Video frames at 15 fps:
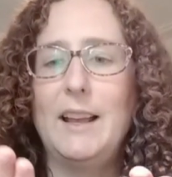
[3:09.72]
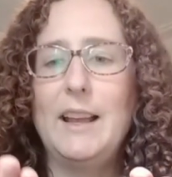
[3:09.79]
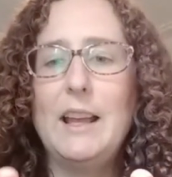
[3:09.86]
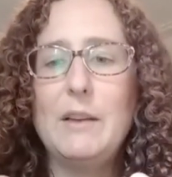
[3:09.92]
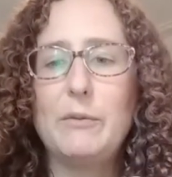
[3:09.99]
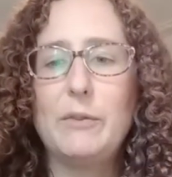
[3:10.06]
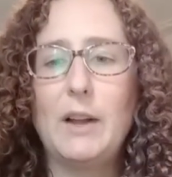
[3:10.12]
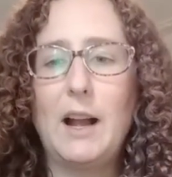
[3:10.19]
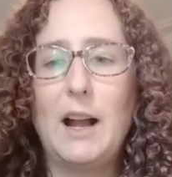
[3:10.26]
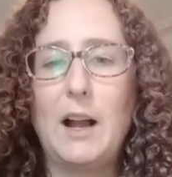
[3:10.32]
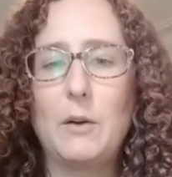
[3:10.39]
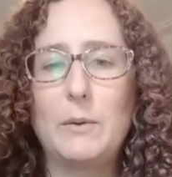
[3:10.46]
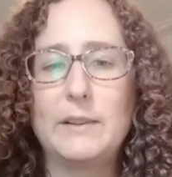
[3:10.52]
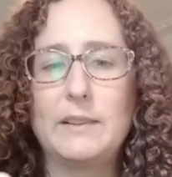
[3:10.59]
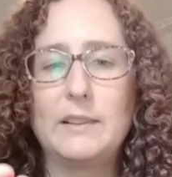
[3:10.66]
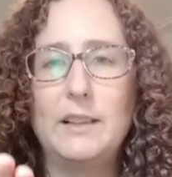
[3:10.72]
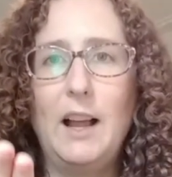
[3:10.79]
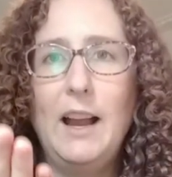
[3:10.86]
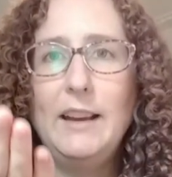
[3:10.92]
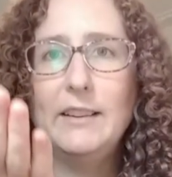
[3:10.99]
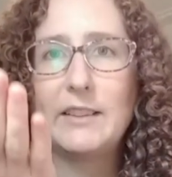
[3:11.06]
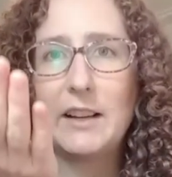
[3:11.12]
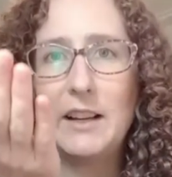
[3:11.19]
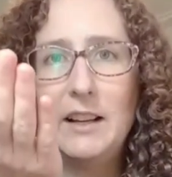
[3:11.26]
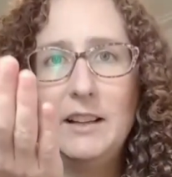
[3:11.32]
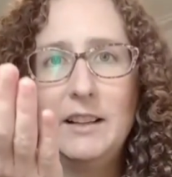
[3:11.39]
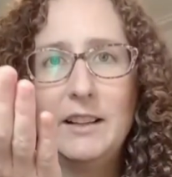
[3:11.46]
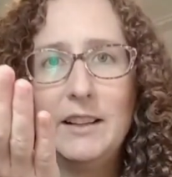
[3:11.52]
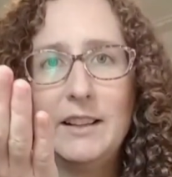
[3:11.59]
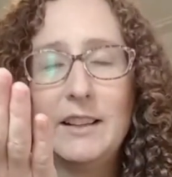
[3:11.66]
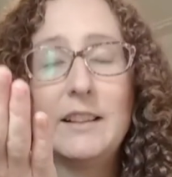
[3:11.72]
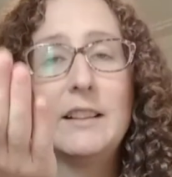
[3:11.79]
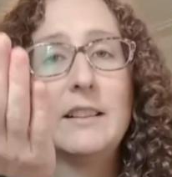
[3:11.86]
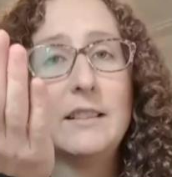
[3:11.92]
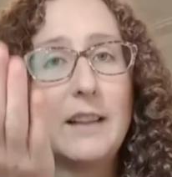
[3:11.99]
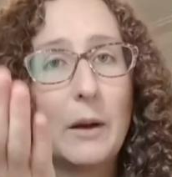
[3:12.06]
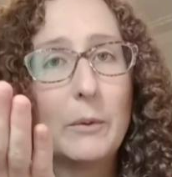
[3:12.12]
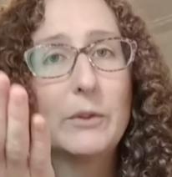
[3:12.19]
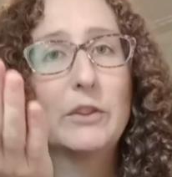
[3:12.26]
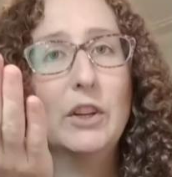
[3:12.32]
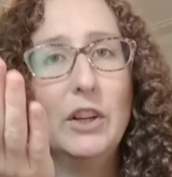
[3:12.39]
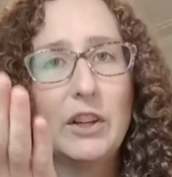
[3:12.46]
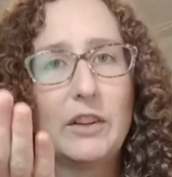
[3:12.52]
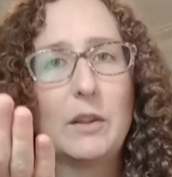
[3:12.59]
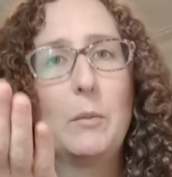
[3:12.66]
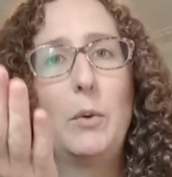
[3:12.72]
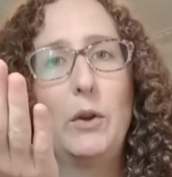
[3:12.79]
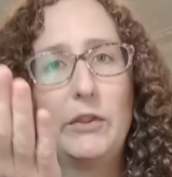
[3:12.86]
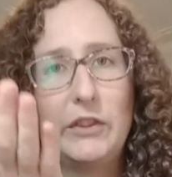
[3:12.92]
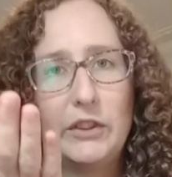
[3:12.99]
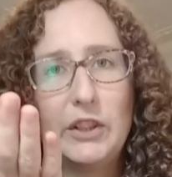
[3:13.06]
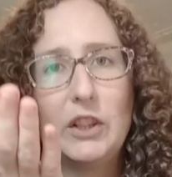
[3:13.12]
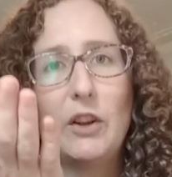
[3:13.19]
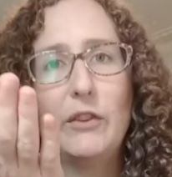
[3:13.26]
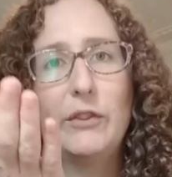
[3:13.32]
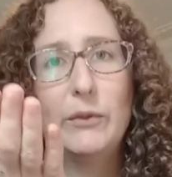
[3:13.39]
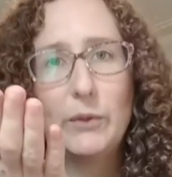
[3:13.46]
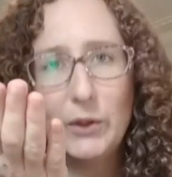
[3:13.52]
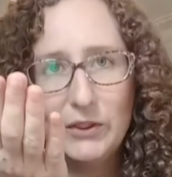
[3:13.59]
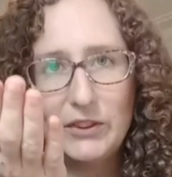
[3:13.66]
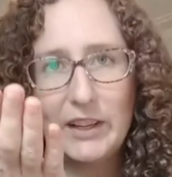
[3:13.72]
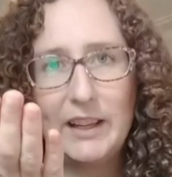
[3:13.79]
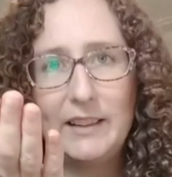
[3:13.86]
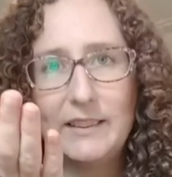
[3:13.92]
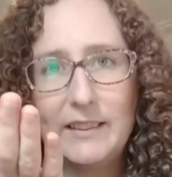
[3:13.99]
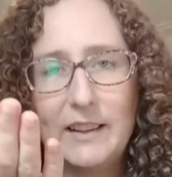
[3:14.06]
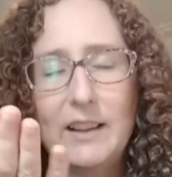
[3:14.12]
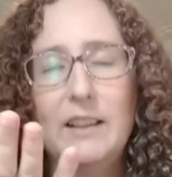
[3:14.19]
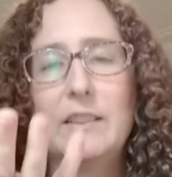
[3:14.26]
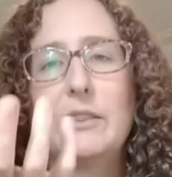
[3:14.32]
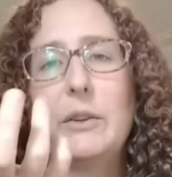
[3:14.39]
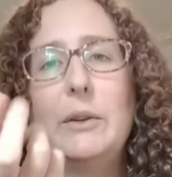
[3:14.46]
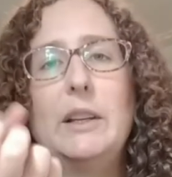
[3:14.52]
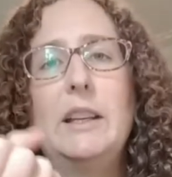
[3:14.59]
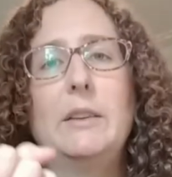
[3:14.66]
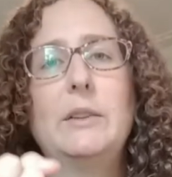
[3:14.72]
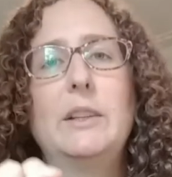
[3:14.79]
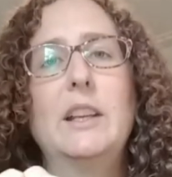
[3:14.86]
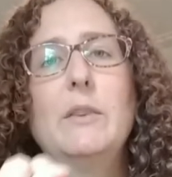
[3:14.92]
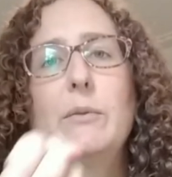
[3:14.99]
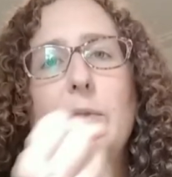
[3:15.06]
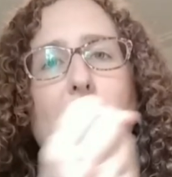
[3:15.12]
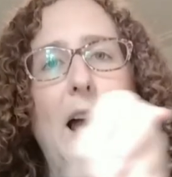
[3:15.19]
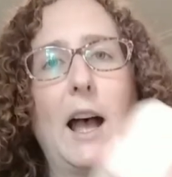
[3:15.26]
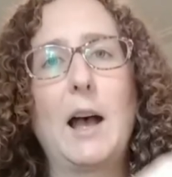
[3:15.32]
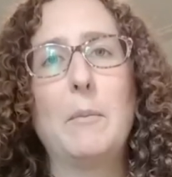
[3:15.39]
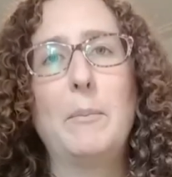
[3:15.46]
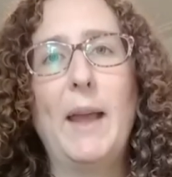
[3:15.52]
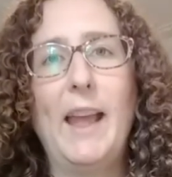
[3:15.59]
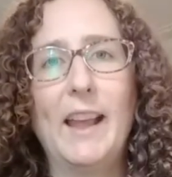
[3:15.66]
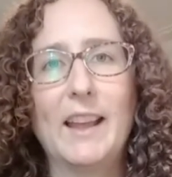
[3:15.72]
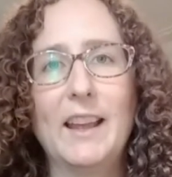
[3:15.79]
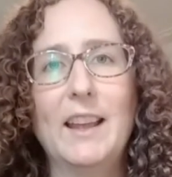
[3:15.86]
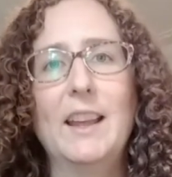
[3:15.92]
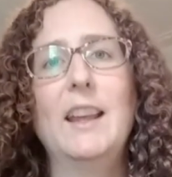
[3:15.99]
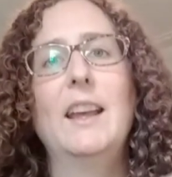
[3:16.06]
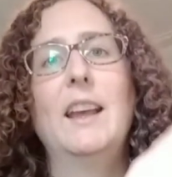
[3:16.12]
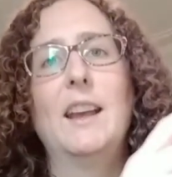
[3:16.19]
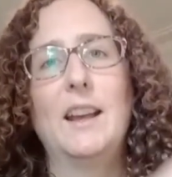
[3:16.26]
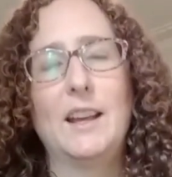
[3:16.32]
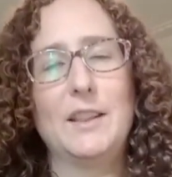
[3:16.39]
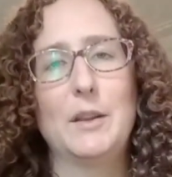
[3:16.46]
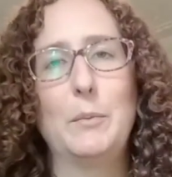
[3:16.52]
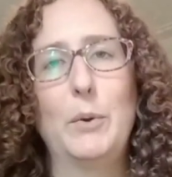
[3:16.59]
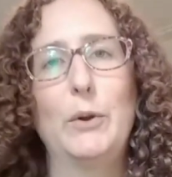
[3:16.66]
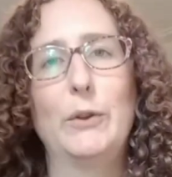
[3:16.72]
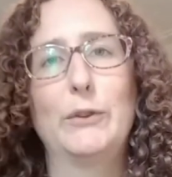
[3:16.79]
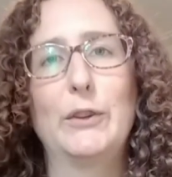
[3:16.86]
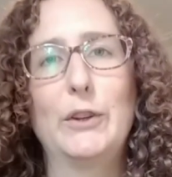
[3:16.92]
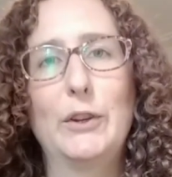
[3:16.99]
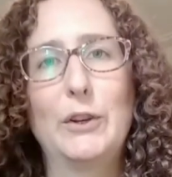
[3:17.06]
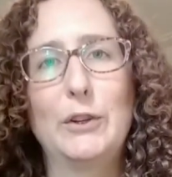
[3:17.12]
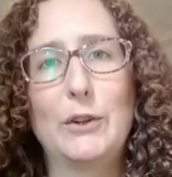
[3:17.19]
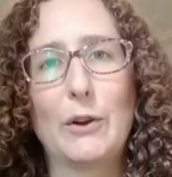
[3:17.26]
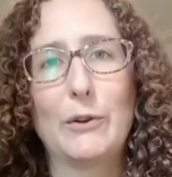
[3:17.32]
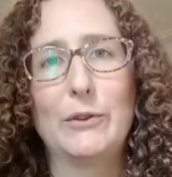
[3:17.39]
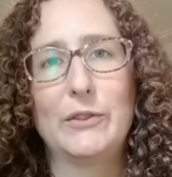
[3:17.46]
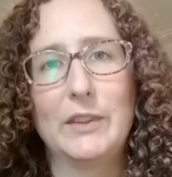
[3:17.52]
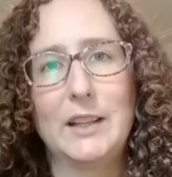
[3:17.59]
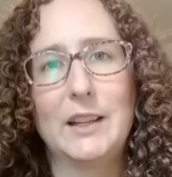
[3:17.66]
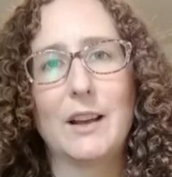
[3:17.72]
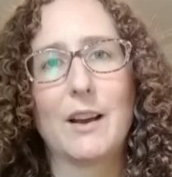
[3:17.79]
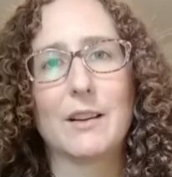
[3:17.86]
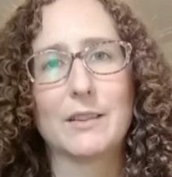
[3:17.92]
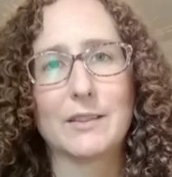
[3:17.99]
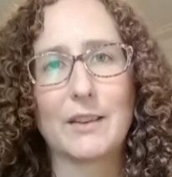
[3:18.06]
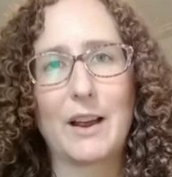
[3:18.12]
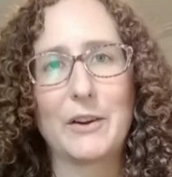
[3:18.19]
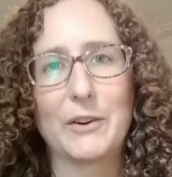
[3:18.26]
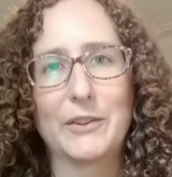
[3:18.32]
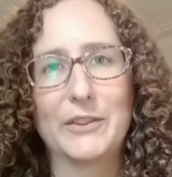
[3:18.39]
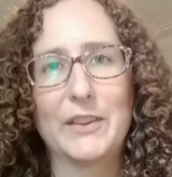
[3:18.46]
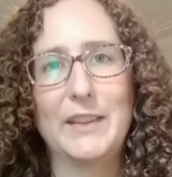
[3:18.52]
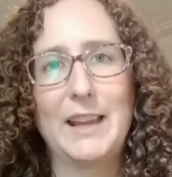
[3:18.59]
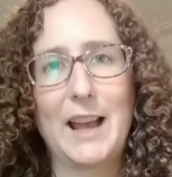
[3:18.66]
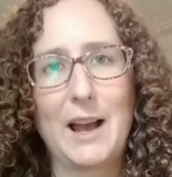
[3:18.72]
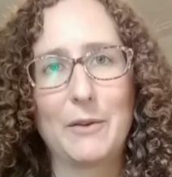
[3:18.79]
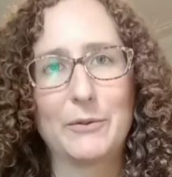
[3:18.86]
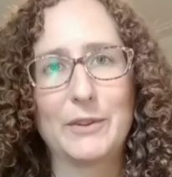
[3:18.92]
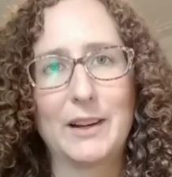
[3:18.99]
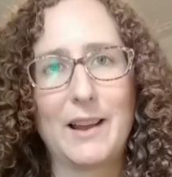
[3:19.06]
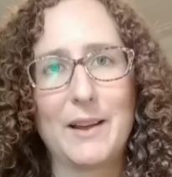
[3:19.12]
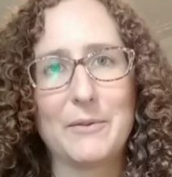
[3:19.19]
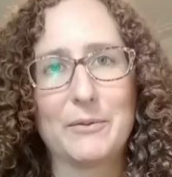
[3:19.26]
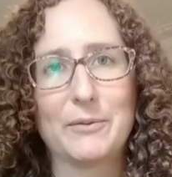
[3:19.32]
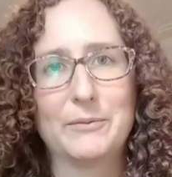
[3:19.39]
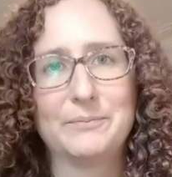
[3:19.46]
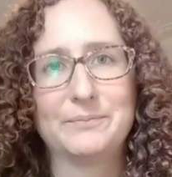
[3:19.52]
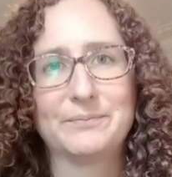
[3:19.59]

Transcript: If the heart was lighter, that was good. The person did lots of good deeds, so he'd give the heart back and the person could go see Osiris in the afterlife.